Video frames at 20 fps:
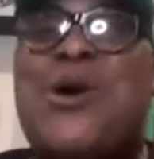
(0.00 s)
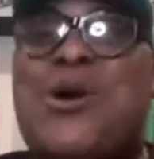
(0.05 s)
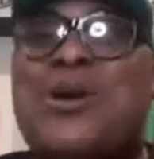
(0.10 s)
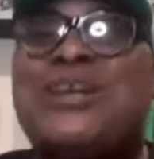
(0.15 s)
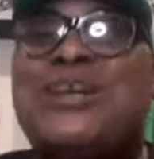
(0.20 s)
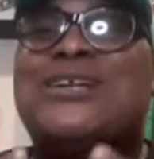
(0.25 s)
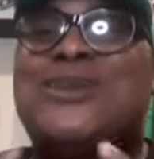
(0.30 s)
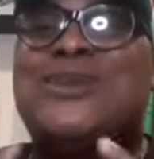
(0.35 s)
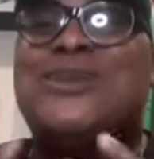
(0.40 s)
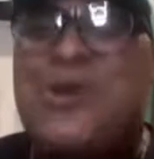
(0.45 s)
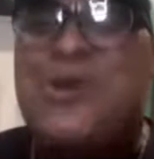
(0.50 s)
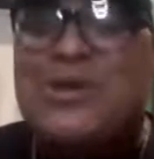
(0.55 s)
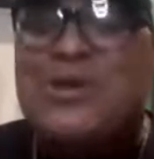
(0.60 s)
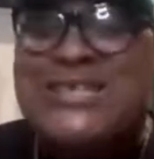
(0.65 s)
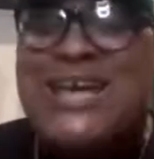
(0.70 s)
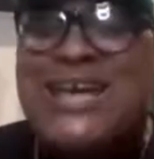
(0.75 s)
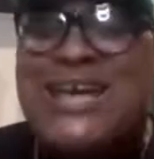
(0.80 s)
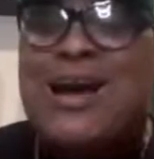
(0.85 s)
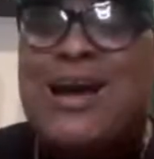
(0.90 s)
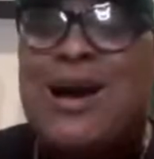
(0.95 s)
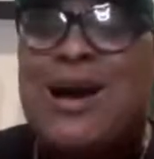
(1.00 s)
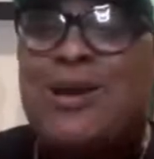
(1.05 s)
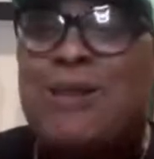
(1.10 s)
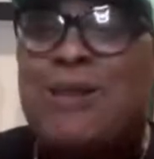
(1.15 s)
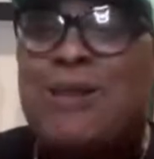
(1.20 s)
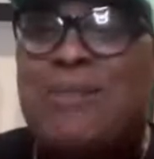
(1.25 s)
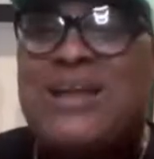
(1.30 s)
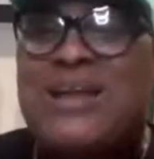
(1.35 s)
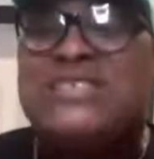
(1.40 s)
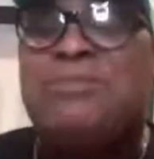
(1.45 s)
You don't take a club
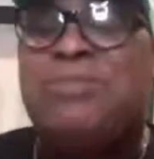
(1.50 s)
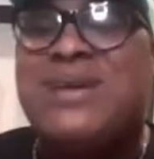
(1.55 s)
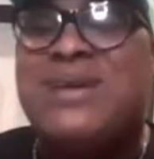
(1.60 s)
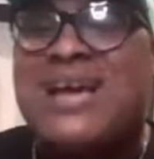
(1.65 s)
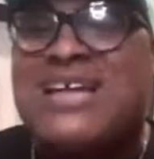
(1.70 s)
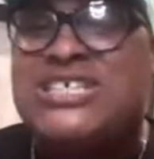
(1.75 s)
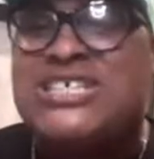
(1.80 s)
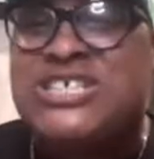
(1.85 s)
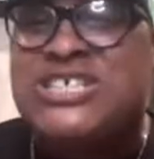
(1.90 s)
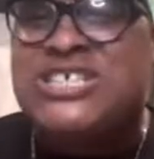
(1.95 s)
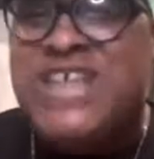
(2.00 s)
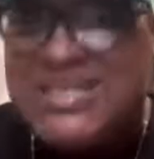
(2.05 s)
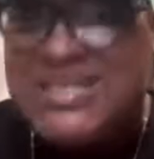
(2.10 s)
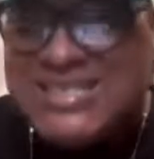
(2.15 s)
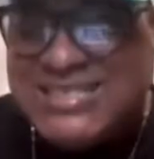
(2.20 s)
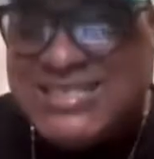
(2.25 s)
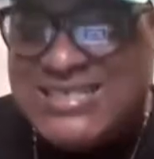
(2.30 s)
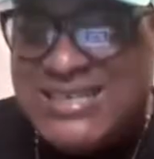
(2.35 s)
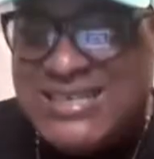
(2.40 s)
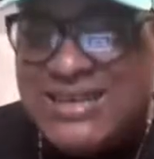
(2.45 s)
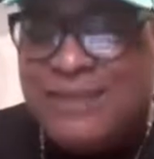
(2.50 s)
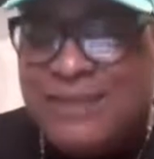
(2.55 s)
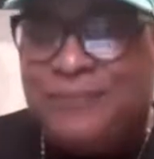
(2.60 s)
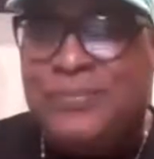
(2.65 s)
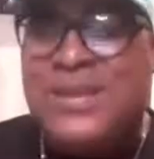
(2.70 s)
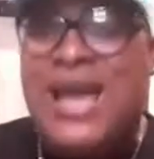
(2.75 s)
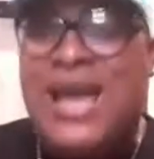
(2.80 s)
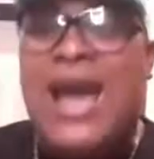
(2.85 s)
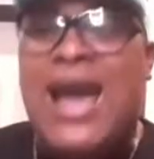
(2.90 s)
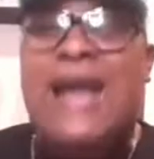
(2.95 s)
as big as Chelsea
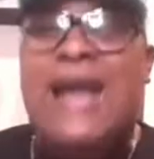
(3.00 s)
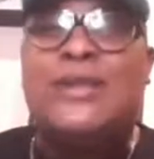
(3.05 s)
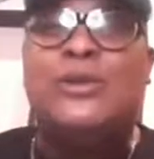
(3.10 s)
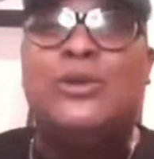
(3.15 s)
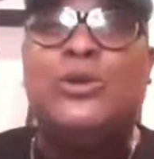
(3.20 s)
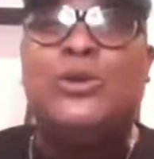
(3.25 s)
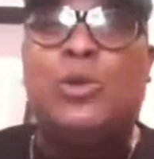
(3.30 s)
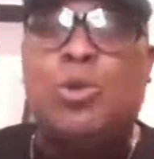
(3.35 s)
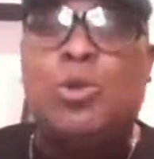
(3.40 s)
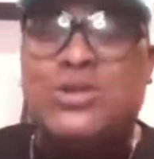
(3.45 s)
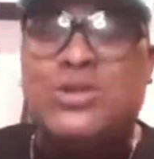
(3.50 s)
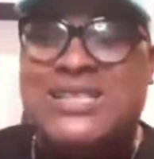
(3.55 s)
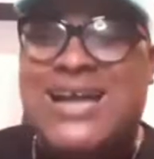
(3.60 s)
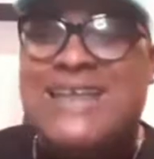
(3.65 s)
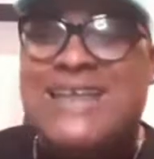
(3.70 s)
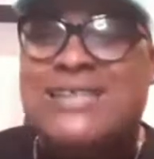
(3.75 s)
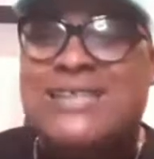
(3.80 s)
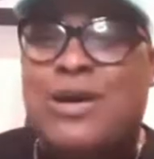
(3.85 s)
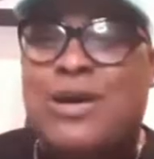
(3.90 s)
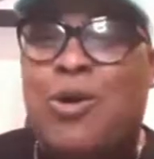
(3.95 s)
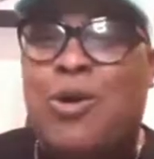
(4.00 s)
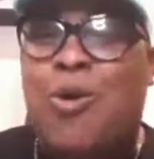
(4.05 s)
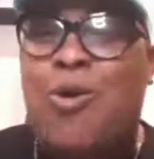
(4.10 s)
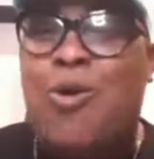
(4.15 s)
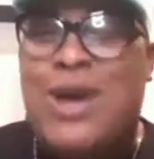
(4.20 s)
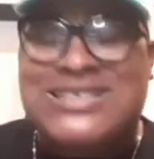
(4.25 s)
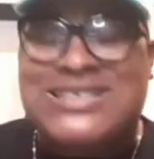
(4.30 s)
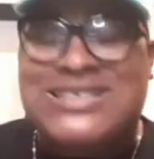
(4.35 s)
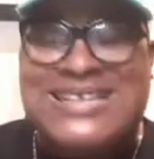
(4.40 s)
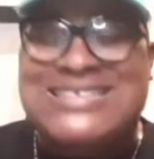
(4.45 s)
and use it as a
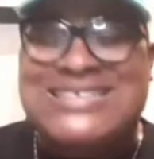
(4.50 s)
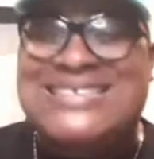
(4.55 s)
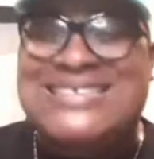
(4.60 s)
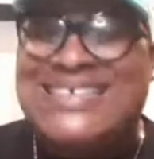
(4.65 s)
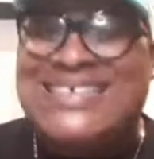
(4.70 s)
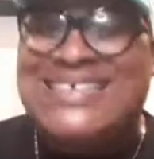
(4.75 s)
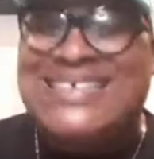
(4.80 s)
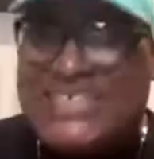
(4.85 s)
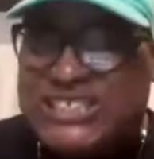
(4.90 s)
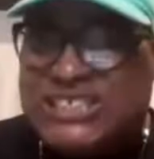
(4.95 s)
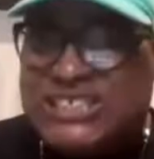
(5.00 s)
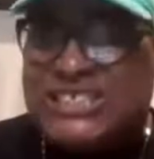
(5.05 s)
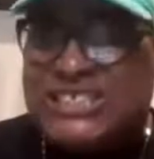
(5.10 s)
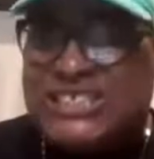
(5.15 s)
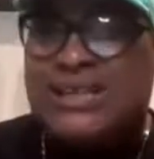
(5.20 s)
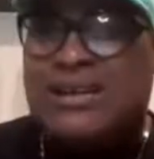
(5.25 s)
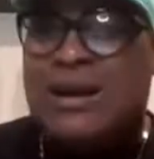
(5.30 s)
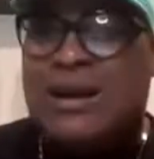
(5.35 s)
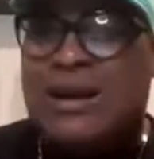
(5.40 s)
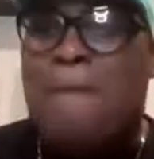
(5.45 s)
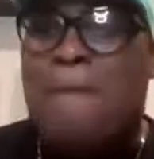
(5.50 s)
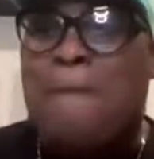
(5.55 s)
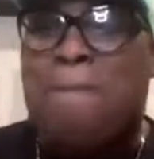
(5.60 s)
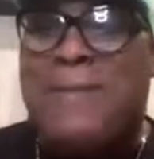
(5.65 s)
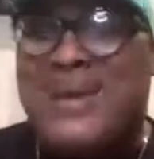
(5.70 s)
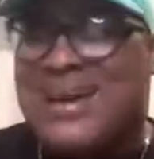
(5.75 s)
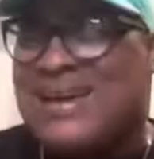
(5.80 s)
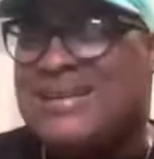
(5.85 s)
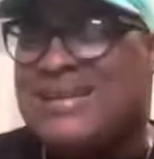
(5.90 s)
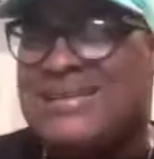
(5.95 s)
teaching
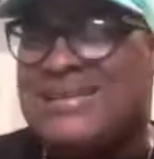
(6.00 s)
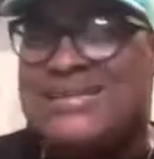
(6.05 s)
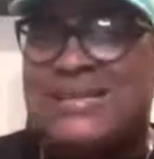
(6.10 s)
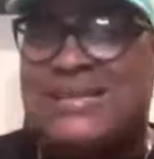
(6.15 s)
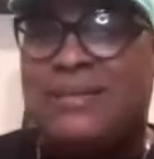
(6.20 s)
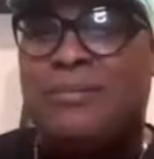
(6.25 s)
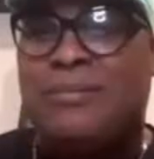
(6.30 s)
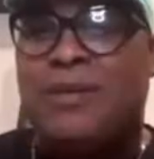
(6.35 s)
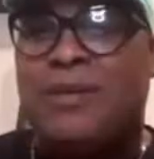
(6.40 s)
mechanism.